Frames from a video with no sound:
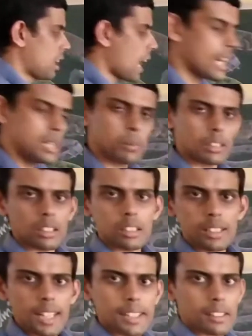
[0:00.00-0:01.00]
animal,
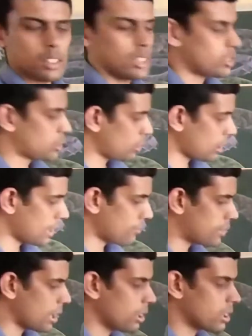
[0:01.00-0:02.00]
right? So,
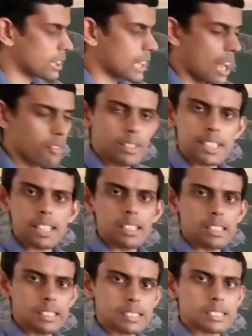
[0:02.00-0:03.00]
if the cavity
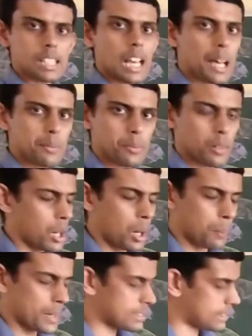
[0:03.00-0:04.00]
is
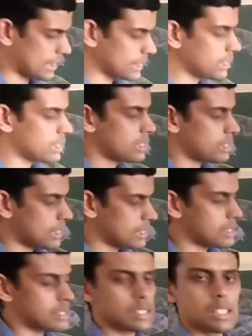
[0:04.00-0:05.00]
present, that
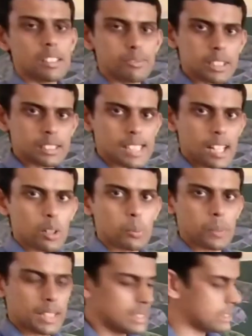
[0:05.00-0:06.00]
is, if the
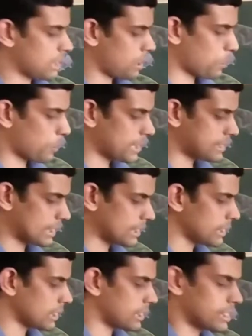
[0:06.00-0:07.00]
coelom is present
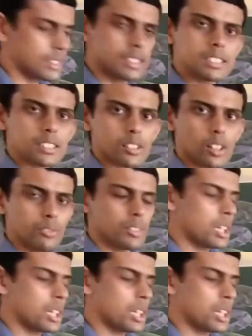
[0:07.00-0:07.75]
in the region of